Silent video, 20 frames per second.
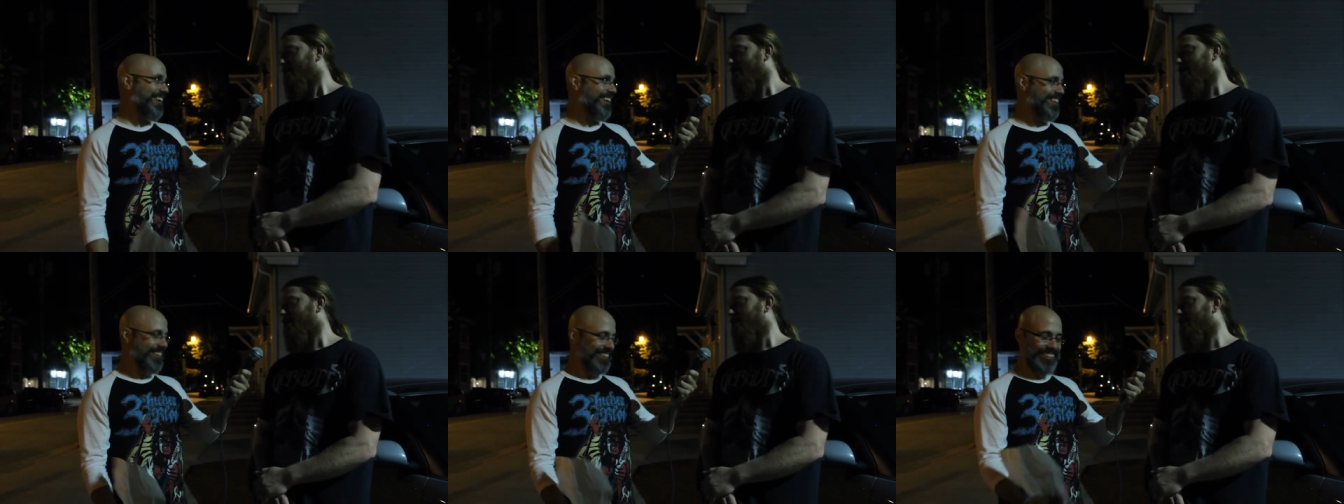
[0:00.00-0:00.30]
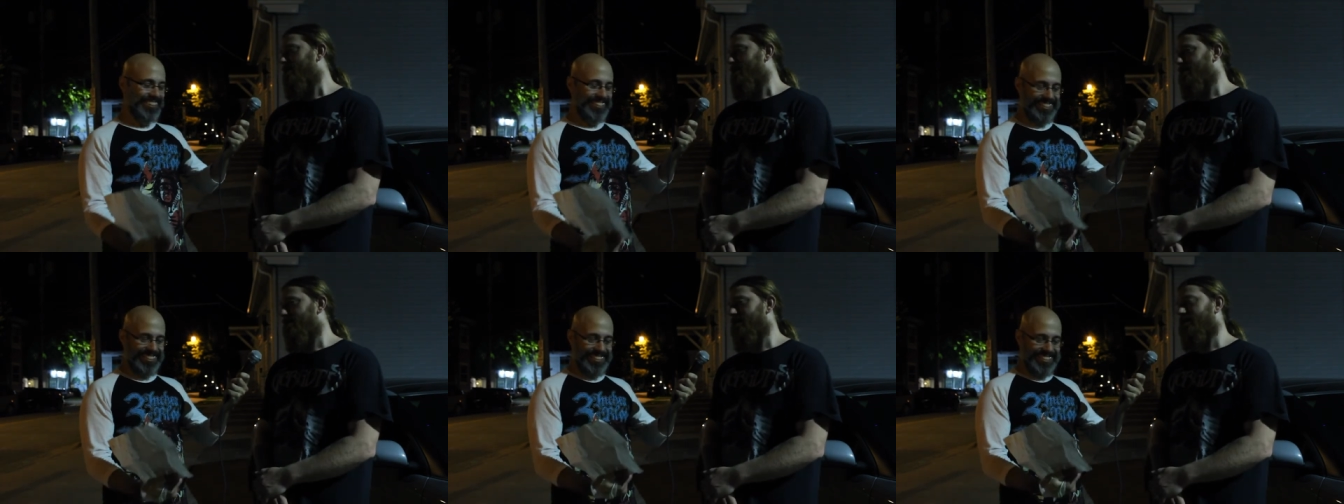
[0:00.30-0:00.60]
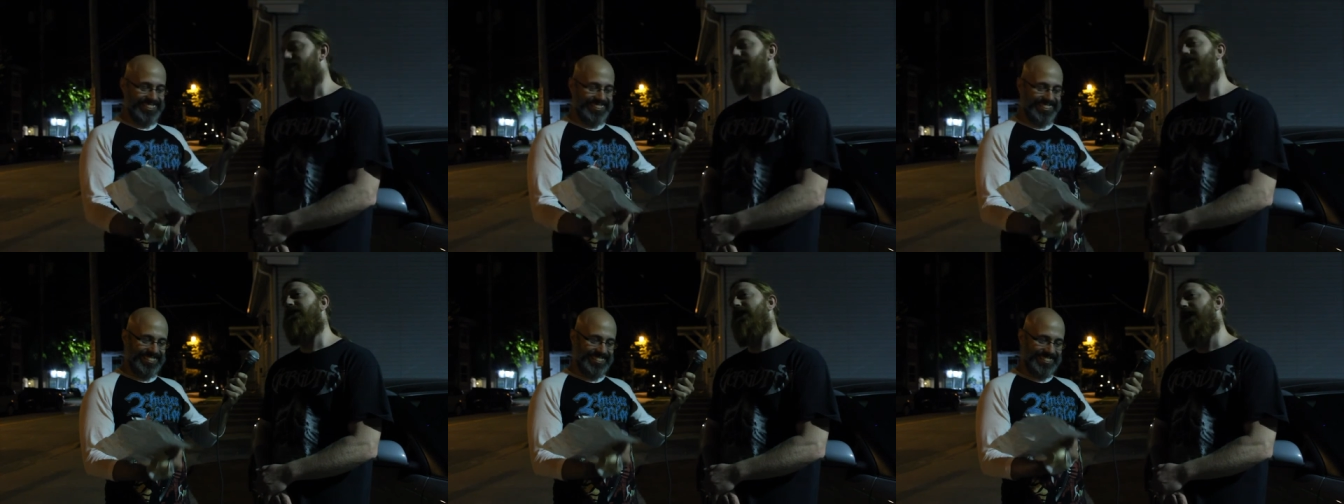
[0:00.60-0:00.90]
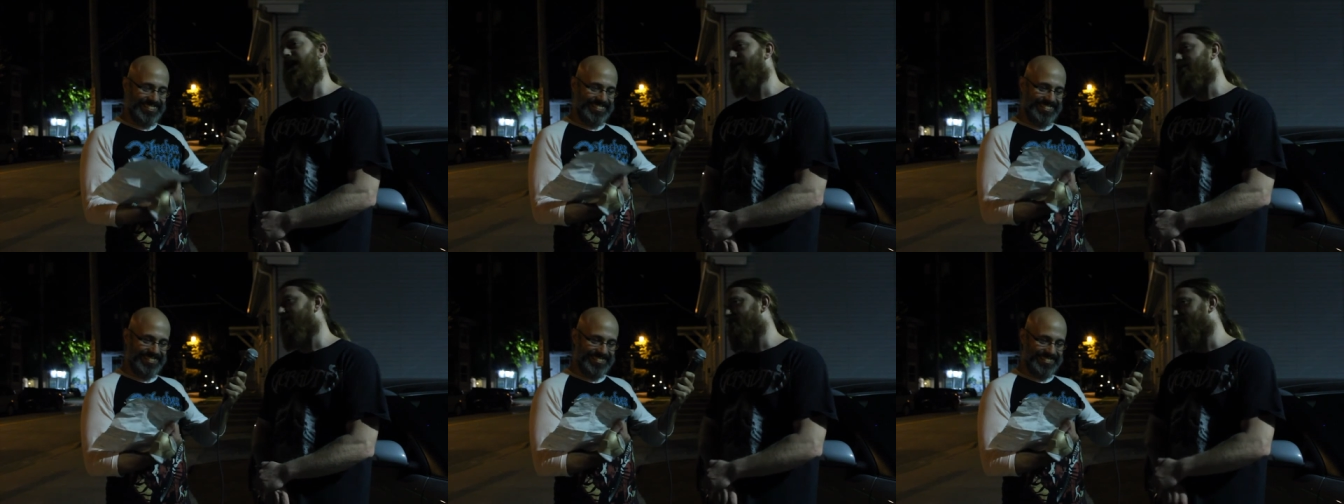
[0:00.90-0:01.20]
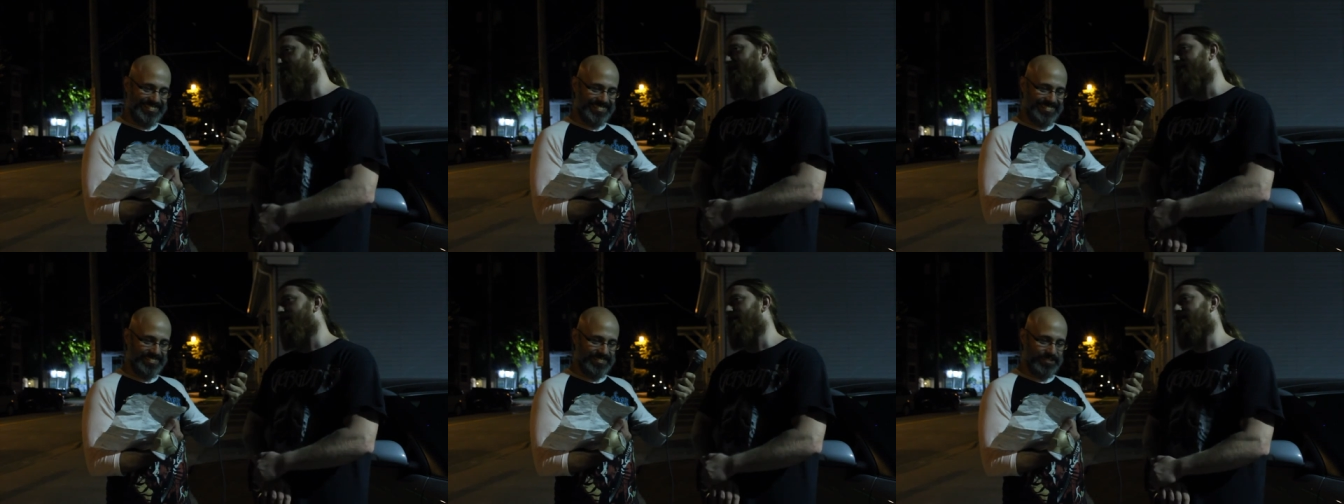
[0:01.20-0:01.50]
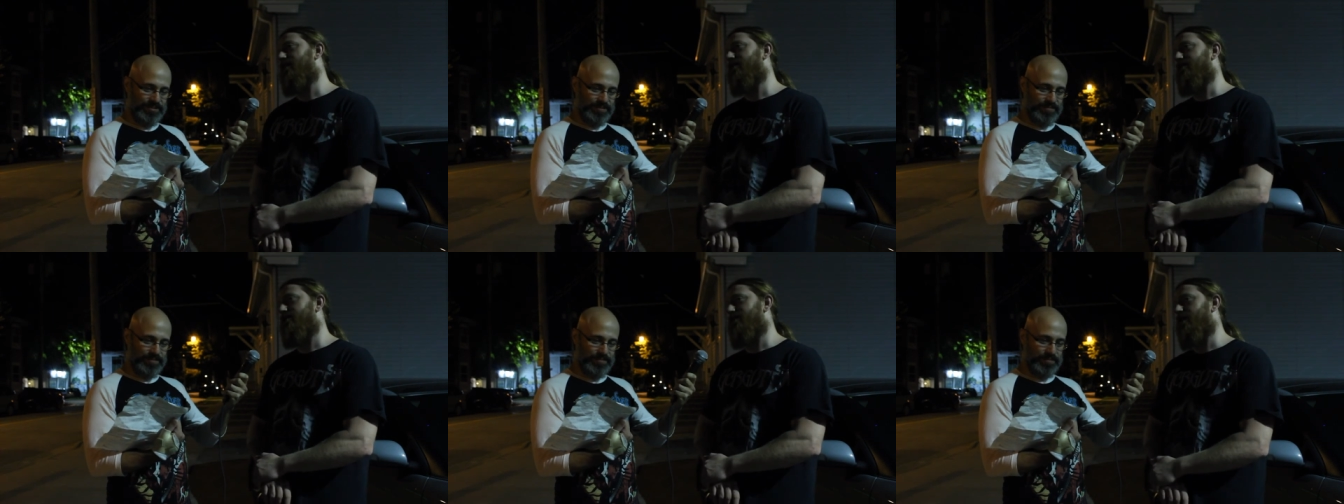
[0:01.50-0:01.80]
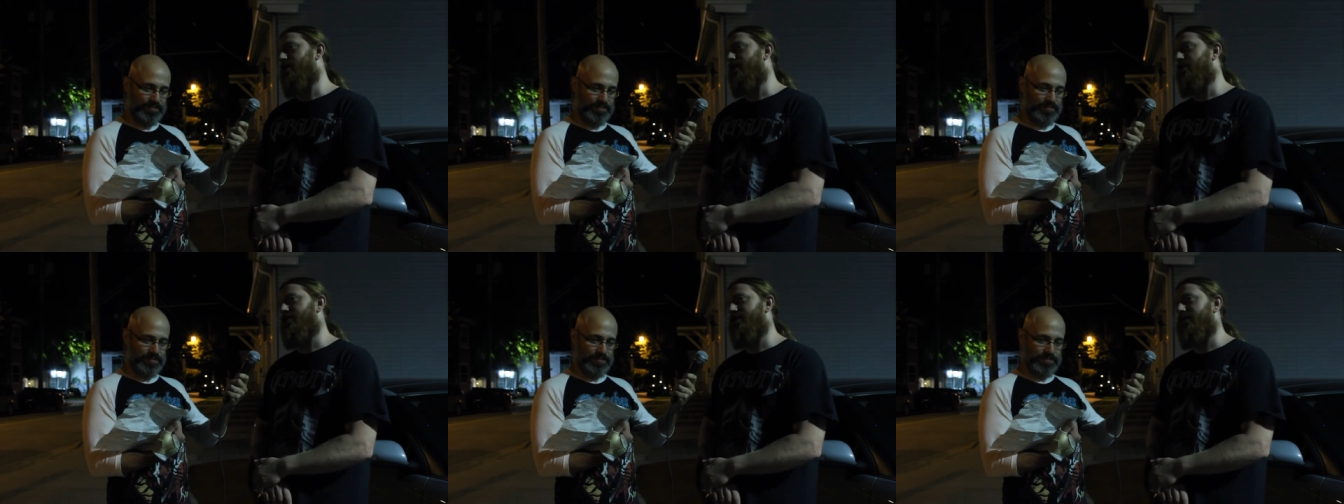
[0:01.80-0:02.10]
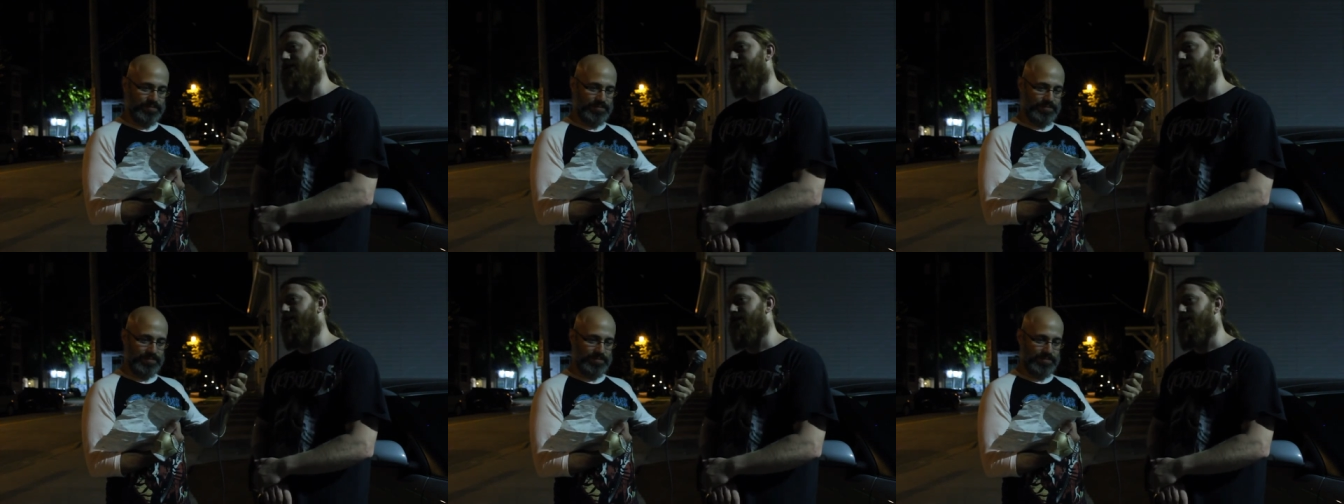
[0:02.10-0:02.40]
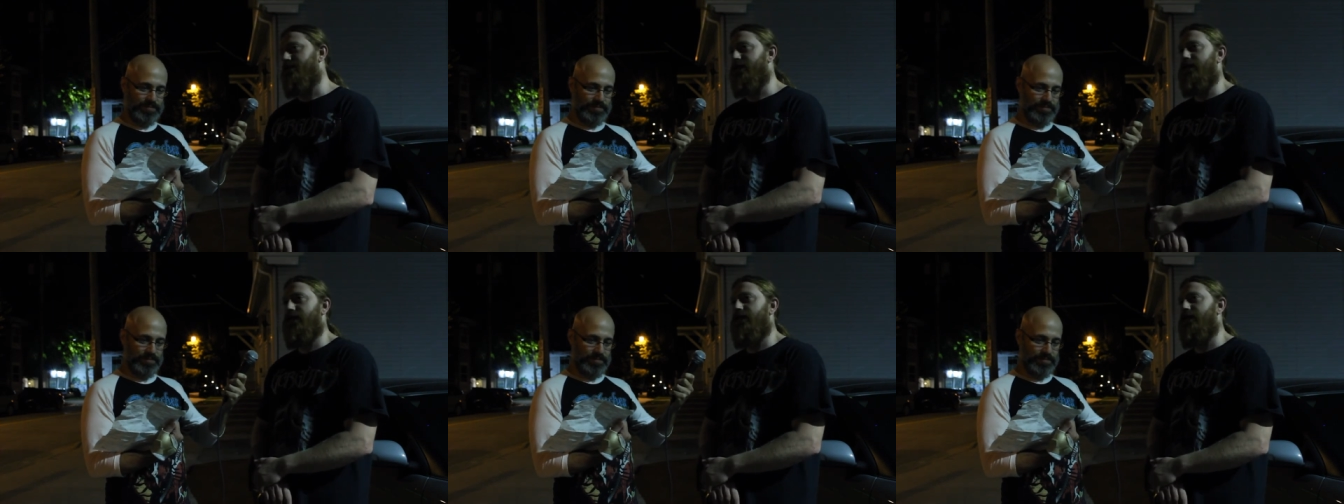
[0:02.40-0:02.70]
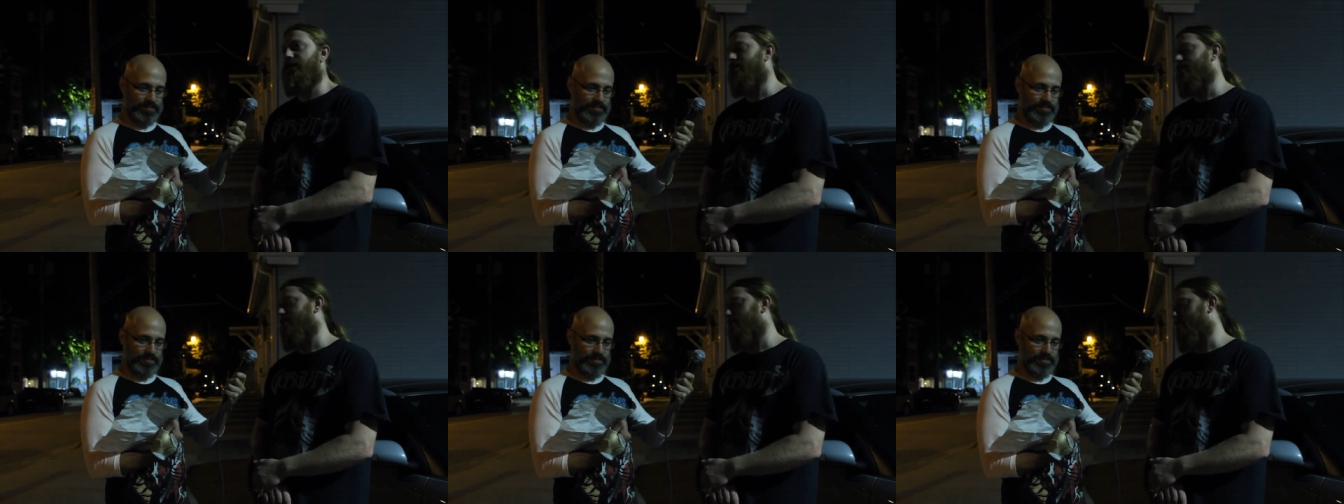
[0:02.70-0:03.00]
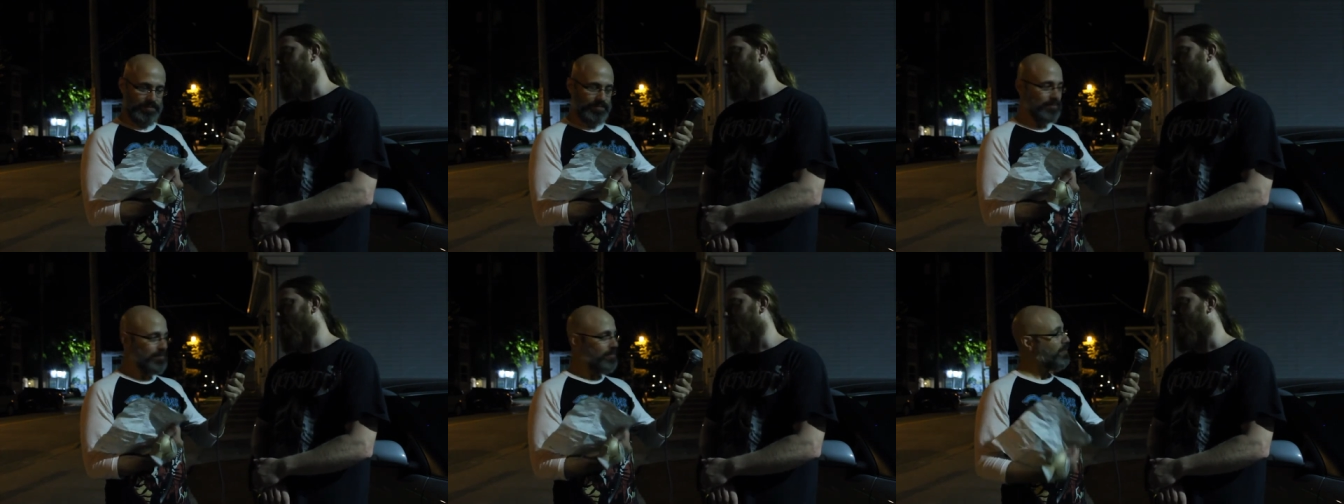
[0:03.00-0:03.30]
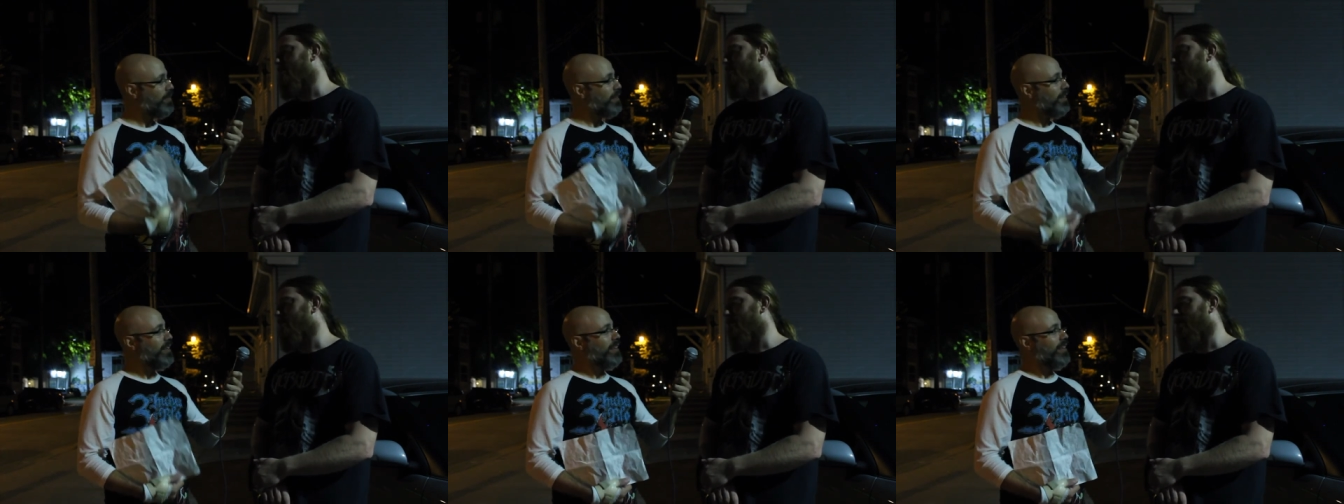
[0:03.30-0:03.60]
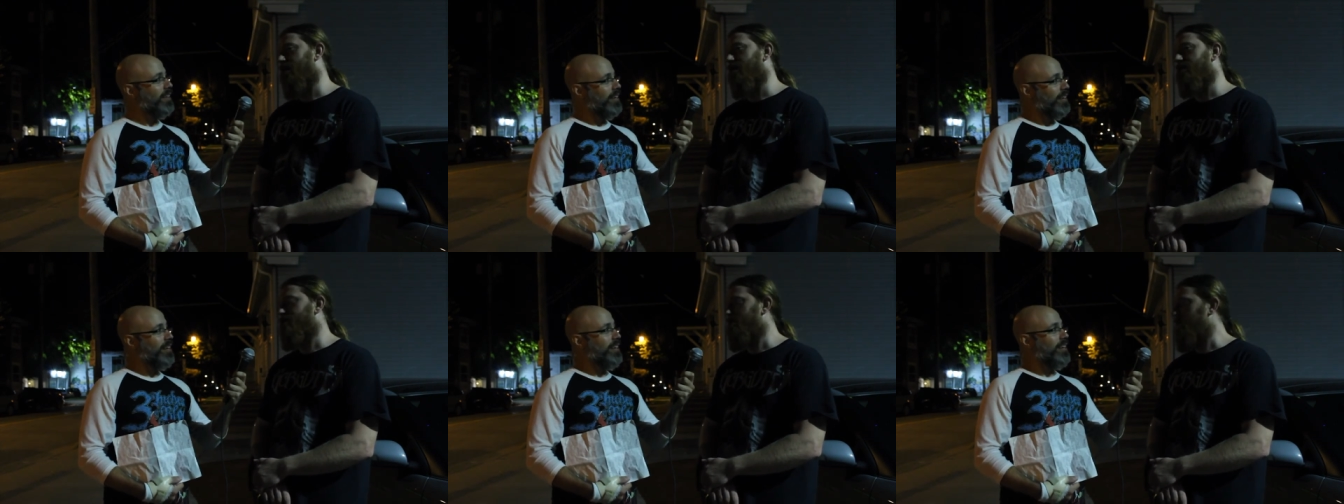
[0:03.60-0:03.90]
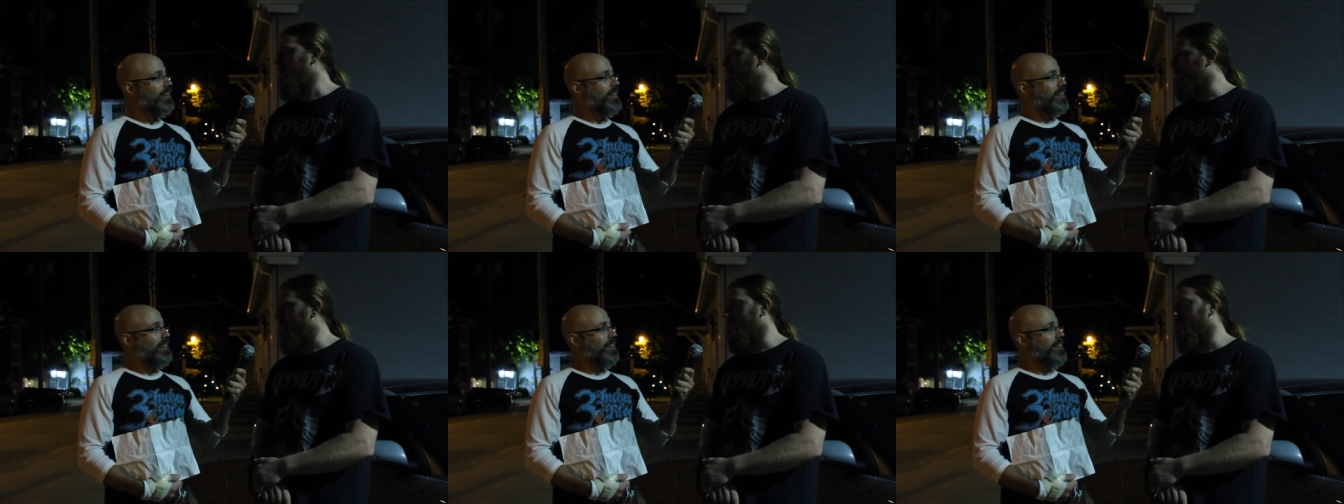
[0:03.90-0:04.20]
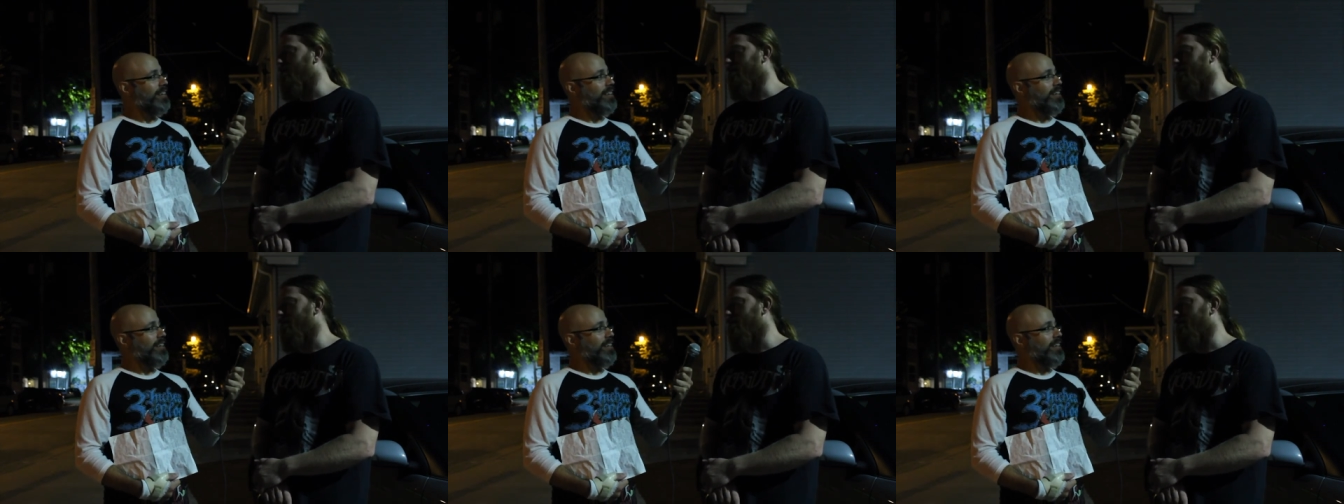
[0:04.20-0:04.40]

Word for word: yeah we cram as many in as possible, as many as people want to